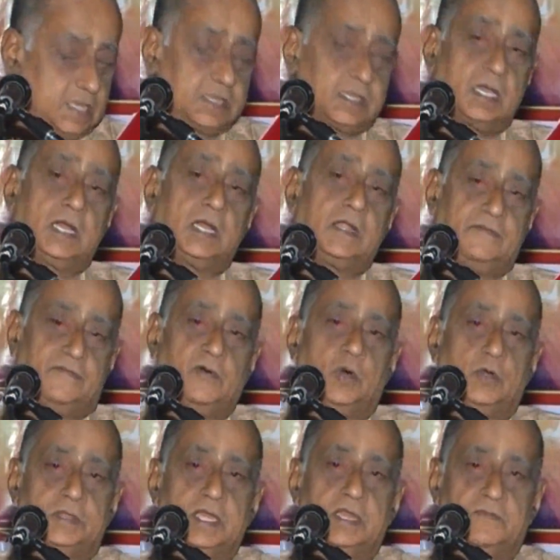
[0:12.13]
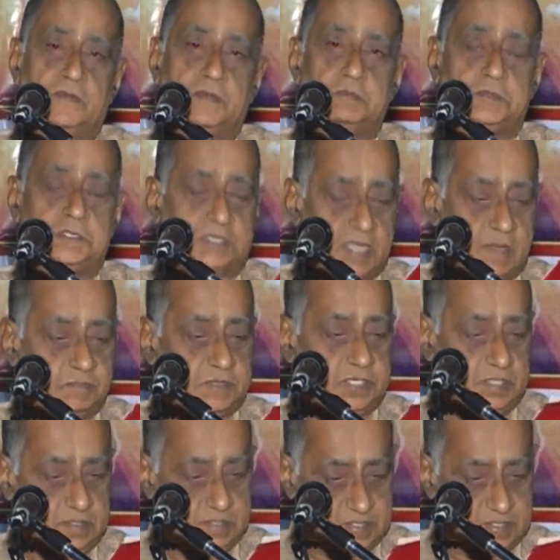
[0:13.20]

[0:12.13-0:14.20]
3rd, 4th and 5th chapters.